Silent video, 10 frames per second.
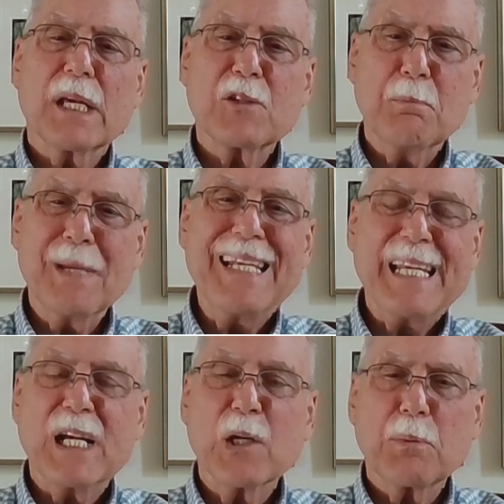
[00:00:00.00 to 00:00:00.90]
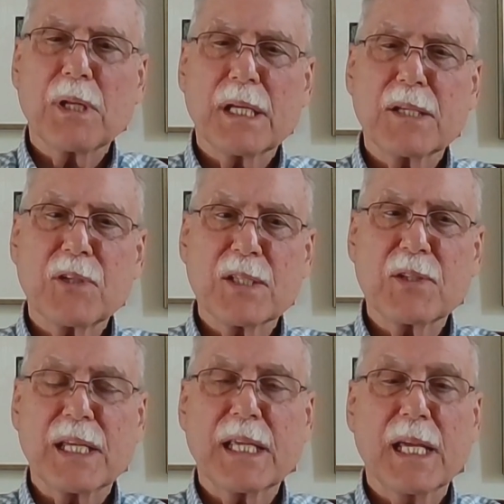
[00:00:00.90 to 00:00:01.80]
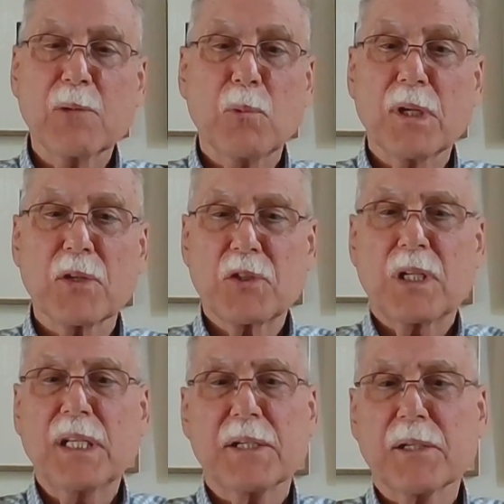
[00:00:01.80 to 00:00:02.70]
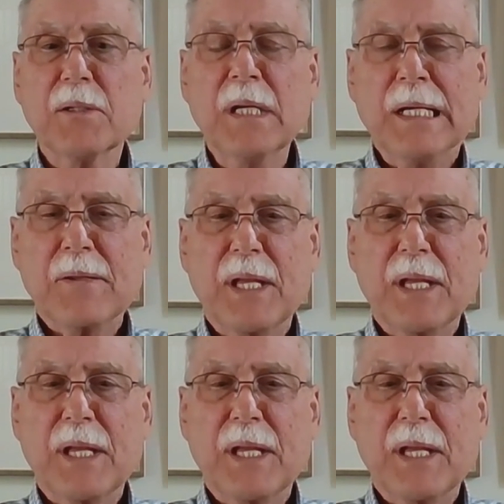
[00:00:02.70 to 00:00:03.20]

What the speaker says: as many airplanes as they can when it's clear.